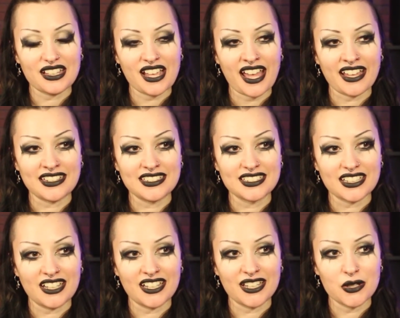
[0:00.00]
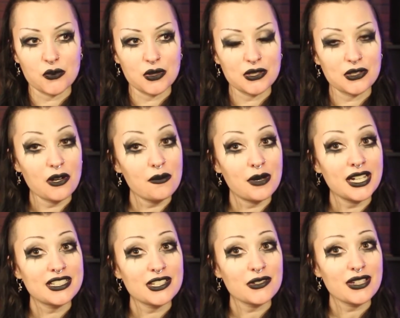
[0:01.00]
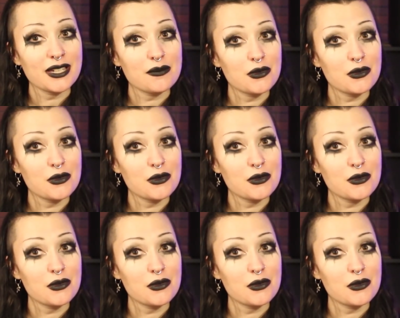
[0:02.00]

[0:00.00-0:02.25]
and I would not mind doing it